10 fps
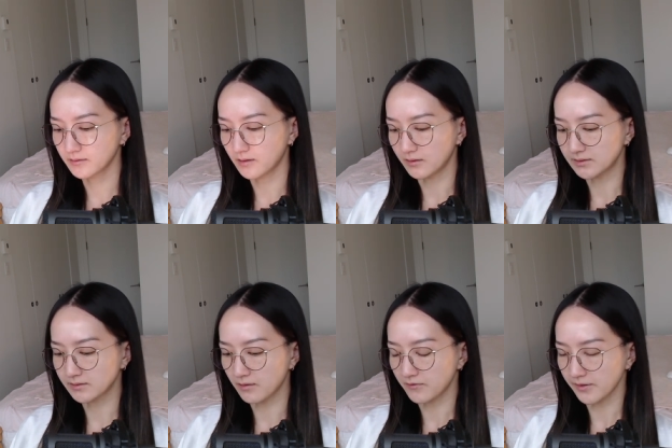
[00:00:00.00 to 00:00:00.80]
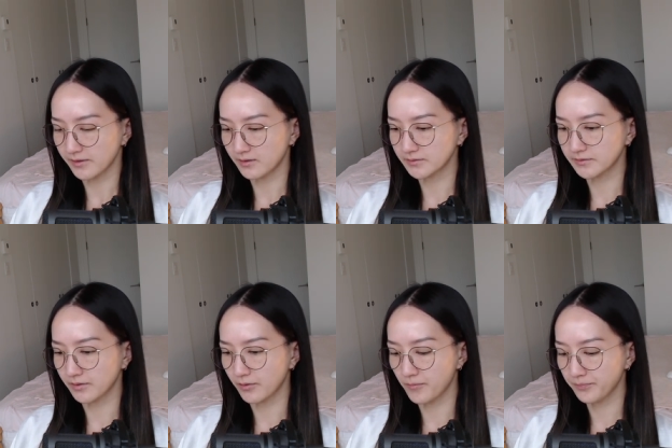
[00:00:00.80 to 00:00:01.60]
Oh, it's not full at all,
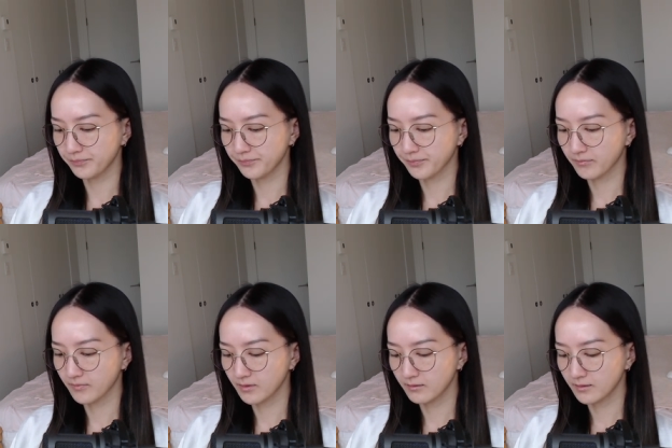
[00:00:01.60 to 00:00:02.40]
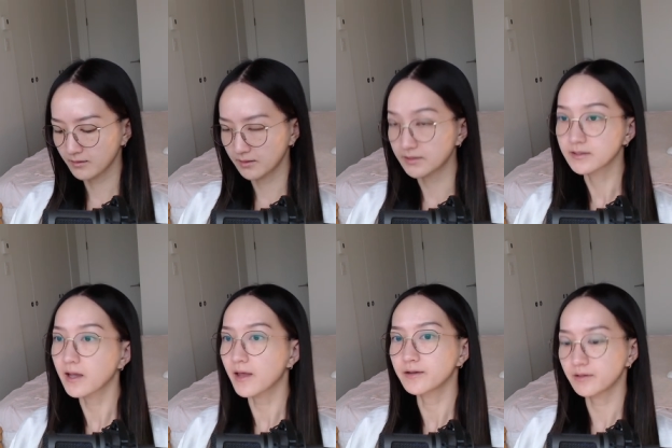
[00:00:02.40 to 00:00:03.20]
so let's
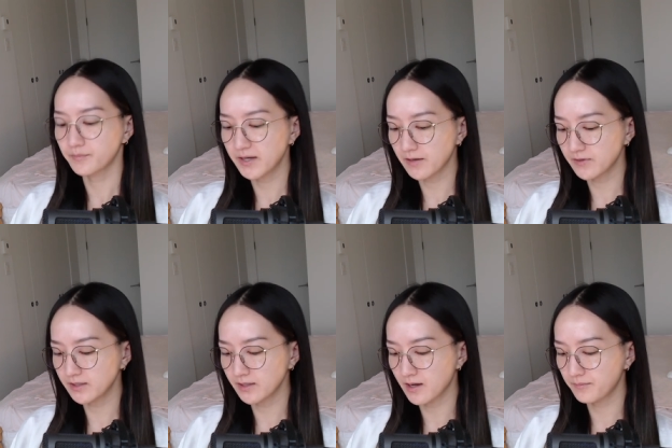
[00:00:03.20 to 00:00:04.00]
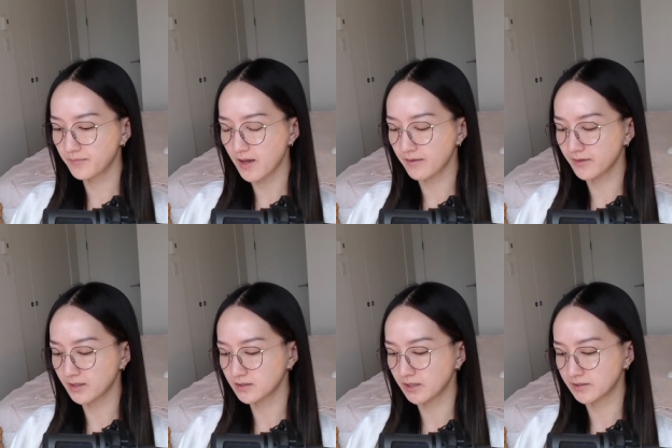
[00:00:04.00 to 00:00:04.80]
gather, pick everything up, and then
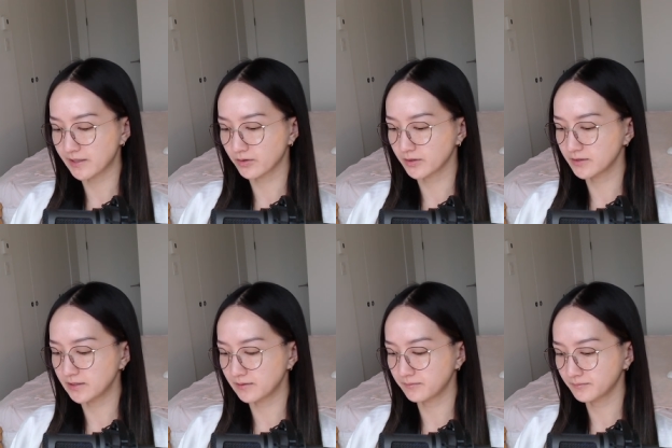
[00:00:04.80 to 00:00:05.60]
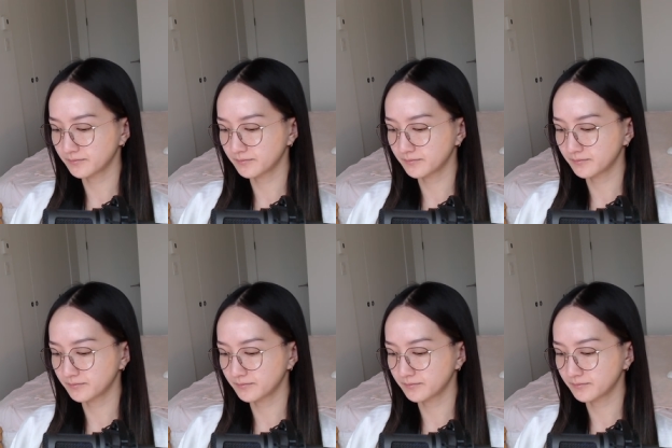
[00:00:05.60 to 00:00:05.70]
change out our team.